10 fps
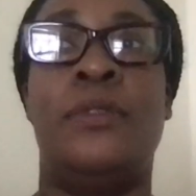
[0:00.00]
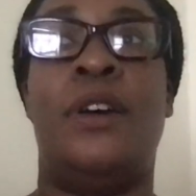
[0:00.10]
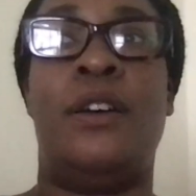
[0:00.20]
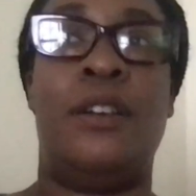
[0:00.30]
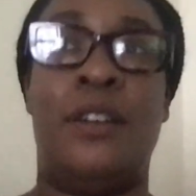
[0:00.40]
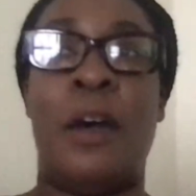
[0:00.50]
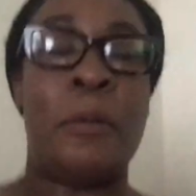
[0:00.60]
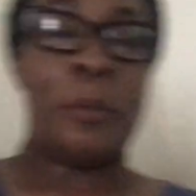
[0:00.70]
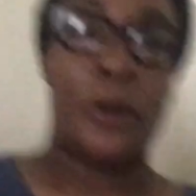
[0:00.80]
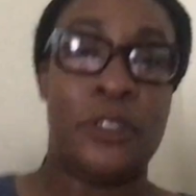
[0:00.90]
I
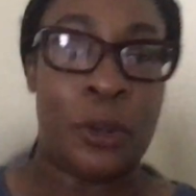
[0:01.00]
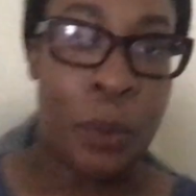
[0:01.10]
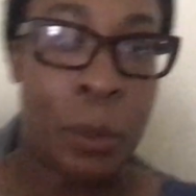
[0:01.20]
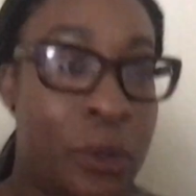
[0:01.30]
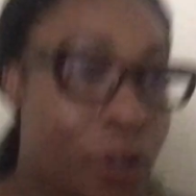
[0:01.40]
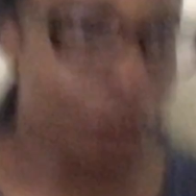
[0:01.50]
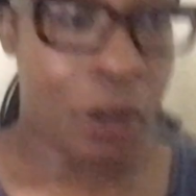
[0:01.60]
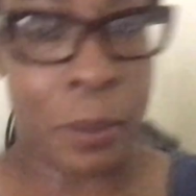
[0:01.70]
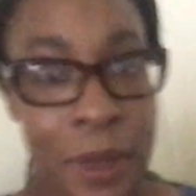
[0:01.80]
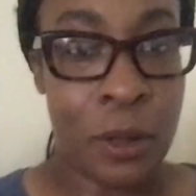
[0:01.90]
remember someone was
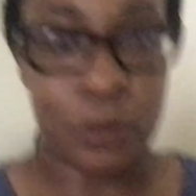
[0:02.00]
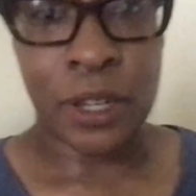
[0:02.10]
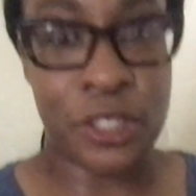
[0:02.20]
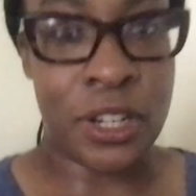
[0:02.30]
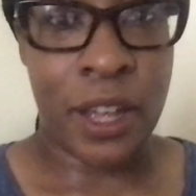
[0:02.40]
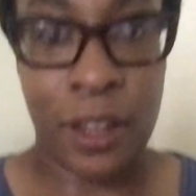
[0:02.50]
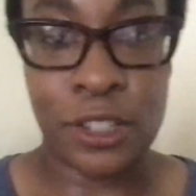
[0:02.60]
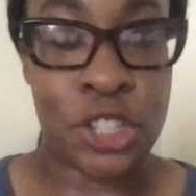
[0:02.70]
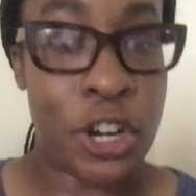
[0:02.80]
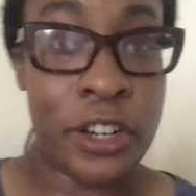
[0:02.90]
talking about they should have
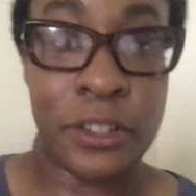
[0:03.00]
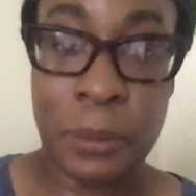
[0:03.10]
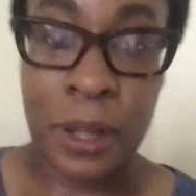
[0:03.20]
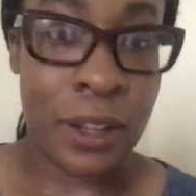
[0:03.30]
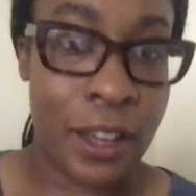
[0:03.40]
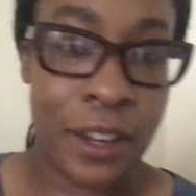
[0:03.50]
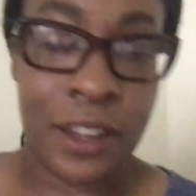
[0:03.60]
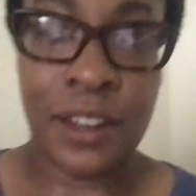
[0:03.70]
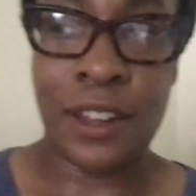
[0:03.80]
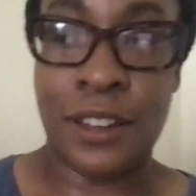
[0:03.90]
had Journey Smollett
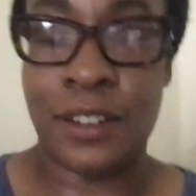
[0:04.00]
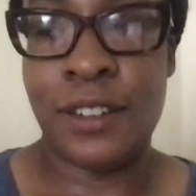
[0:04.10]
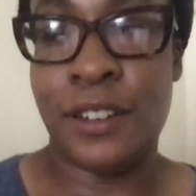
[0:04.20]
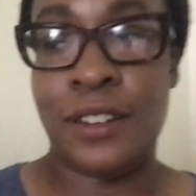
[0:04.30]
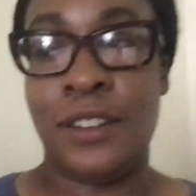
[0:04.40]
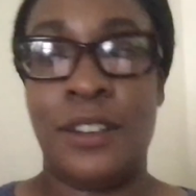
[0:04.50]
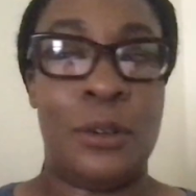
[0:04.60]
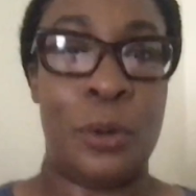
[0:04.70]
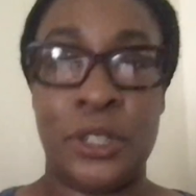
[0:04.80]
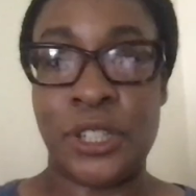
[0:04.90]
in it,
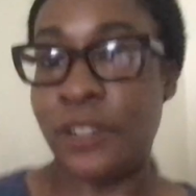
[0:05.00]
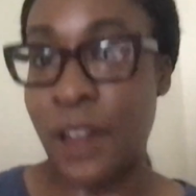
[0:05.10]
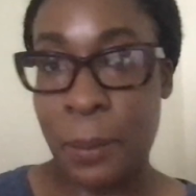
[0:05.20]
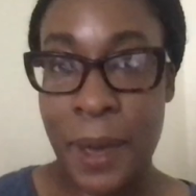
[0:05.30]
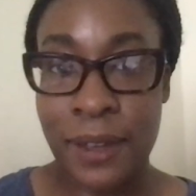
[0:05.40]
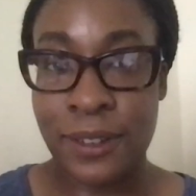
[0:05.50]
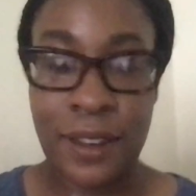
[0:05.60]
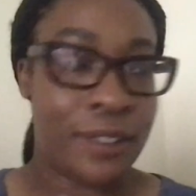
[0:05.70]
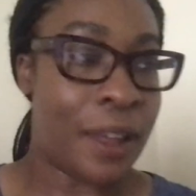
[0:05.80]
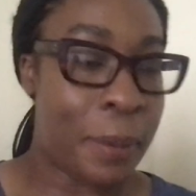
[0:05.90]
or she's not passing,
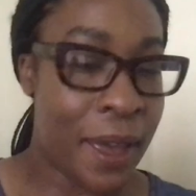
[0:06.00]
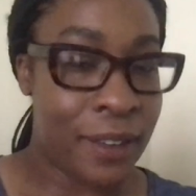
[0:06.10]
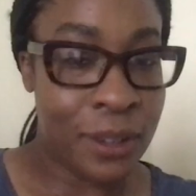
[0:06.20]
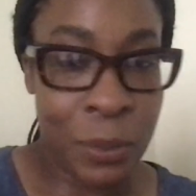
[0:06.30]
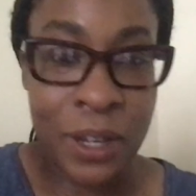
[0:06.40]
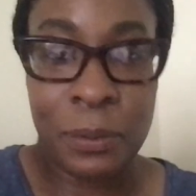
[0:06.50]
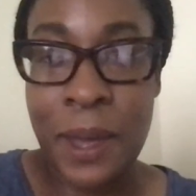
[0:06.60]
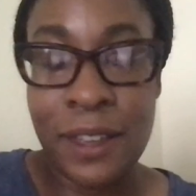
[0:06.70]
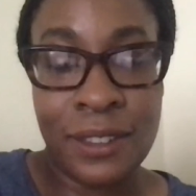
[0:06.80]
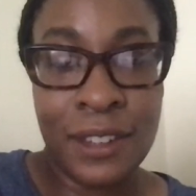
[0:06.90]
that's not passing, what is
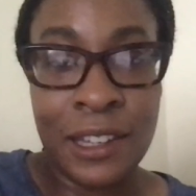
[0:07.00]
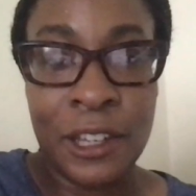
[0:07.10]
passing?